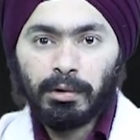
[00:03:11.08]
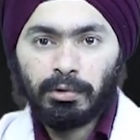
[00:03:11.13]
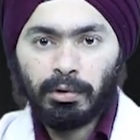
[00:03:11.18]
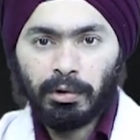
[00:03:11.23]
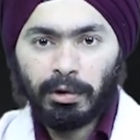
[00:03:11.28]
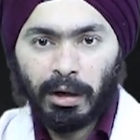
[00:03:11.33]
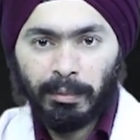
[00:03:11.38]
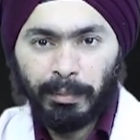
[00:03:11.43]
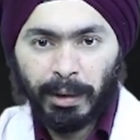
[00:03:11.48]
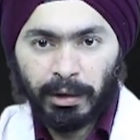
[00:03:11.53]

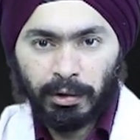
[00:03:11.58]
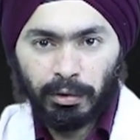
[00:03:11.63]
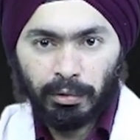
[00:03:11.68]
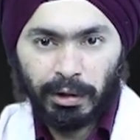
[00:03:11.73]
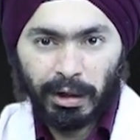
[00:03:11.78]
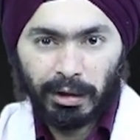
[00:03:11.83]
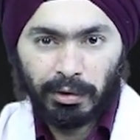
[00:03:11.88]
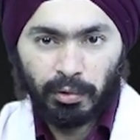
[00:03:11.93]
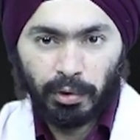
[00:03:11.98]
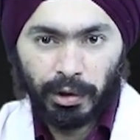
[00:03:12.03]
So coming to
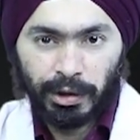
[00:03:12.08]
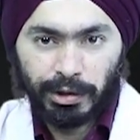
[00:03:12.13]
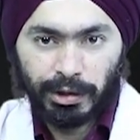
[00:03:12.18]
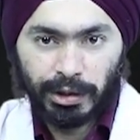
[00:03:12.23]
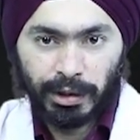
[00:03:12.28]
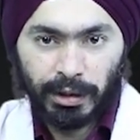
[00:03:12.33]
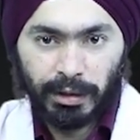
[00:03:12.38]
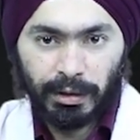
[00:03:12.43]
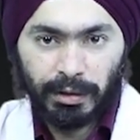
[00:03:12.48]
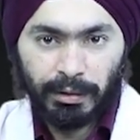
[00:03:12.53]
the
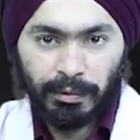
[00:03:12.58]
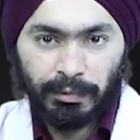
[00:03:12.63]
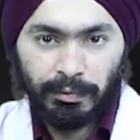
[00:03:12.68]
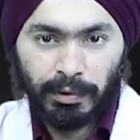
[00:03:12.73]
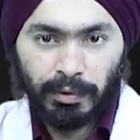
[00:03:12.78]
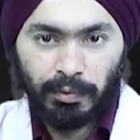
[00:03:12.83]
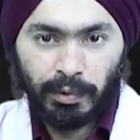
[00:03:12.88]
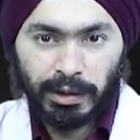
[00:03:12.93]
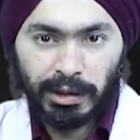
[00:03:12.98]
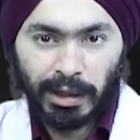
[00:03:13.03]
question
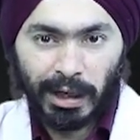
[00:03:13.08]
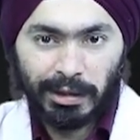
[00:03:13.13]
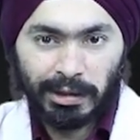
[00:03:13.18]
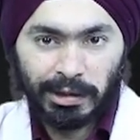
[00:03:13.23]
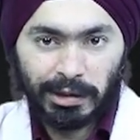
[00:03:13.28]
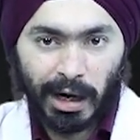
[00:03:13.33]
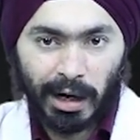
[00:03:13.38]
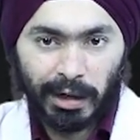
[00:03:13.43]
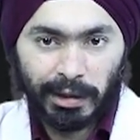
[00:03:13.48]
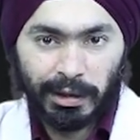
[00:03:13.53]
with which I
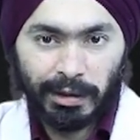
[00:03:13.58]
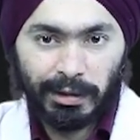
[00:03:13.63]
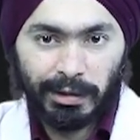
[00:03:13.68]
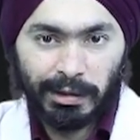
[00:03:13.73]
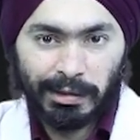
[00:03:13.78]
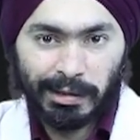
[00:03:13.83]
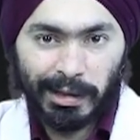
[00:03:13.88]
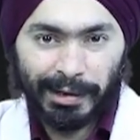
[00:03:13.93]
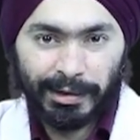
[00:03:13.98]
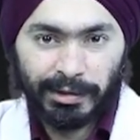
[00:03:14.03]
started
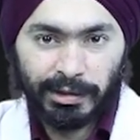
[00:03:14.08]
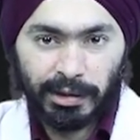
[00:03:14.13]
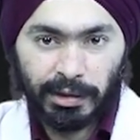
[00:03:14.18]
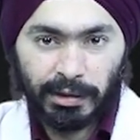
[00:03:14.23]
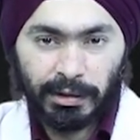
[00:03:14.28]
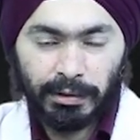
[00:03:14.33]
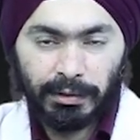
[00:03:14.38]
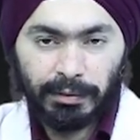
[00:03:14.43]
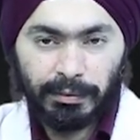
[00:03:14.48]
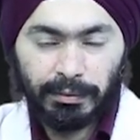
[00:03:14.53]
this lecture,